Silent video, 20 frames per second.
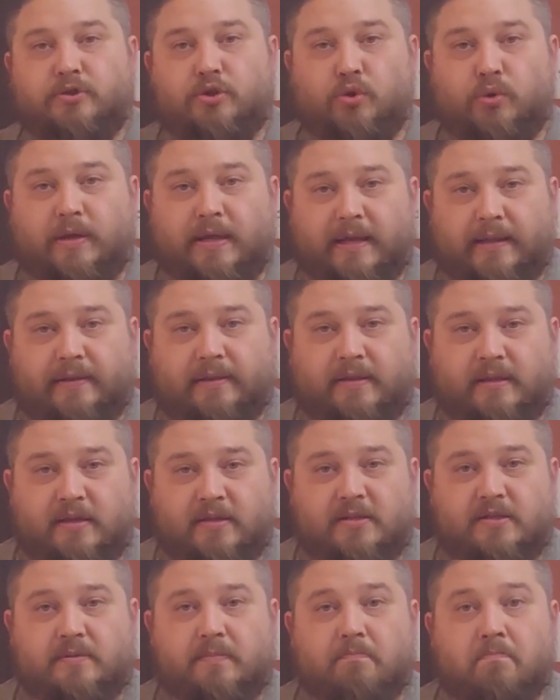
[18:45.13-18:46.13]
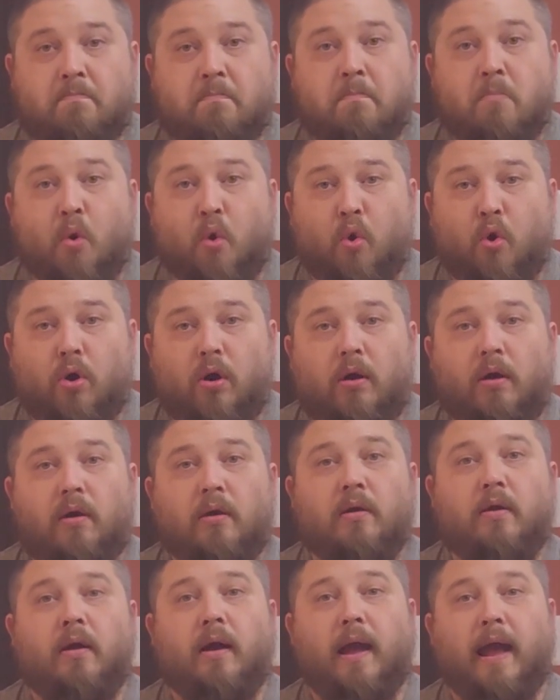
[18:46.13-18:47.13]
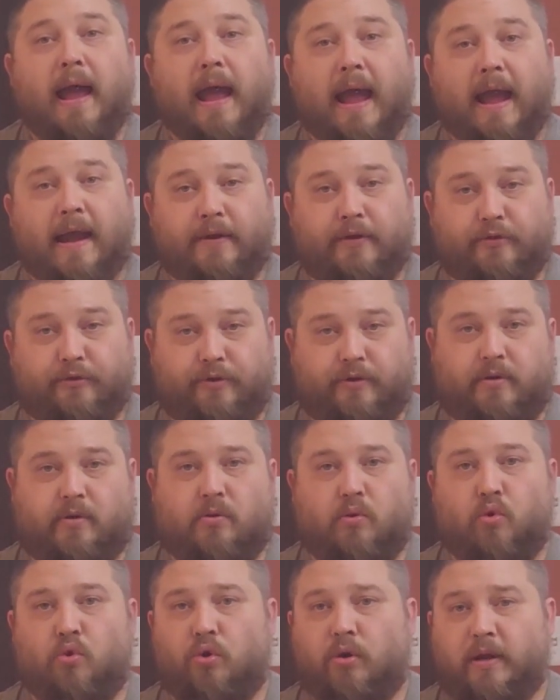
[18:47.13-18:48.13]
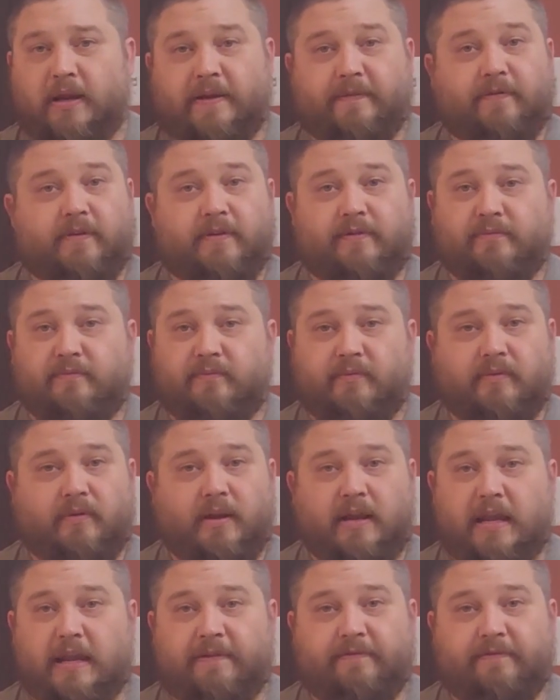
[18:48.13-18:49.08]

to get this more accurate, or even